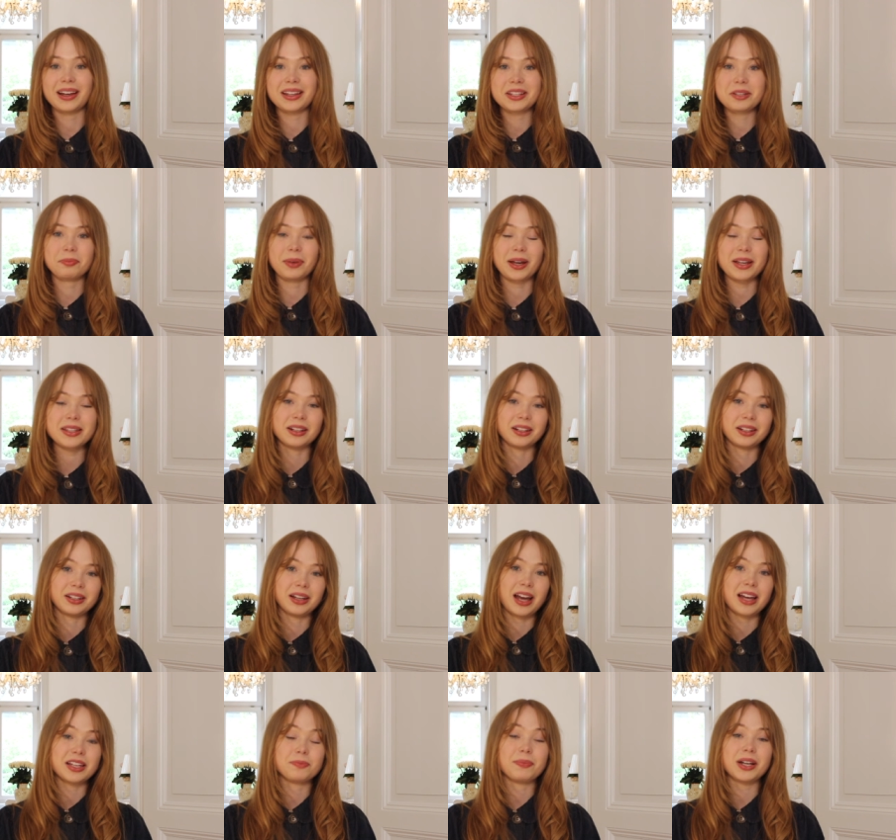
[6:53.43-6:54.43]

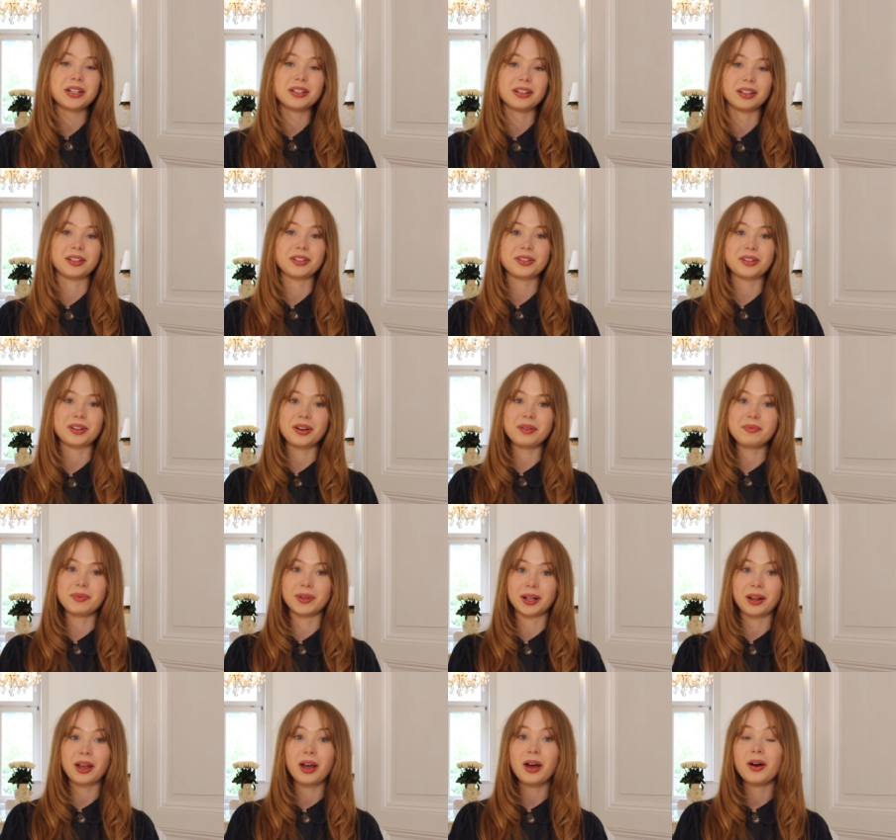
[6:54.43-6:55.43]
especially
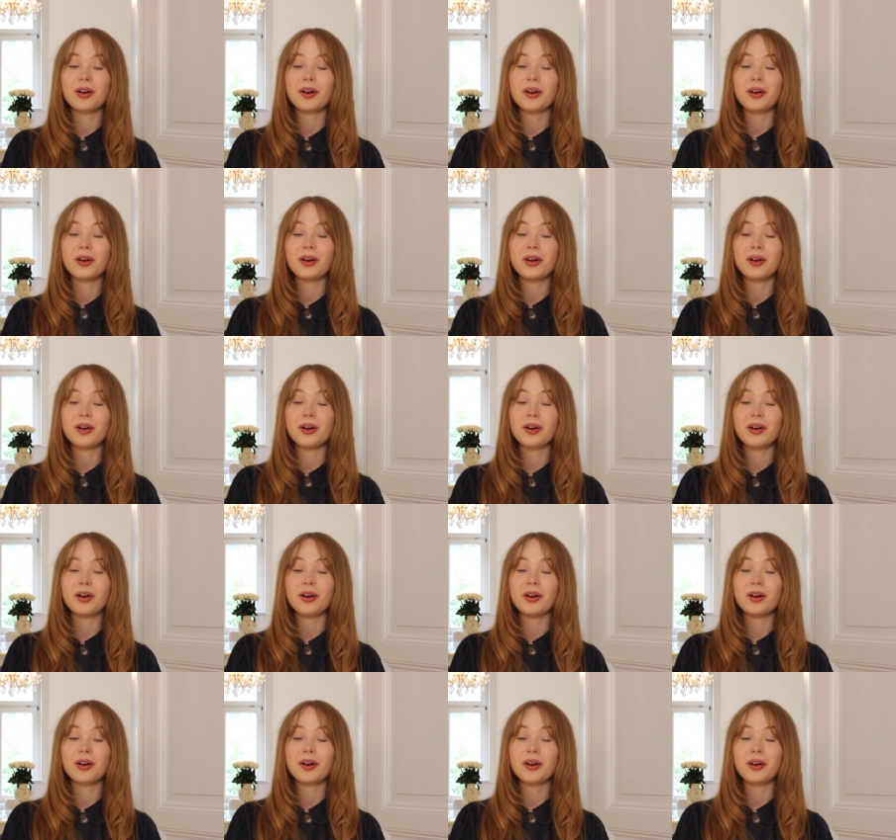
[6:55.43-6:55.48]
German,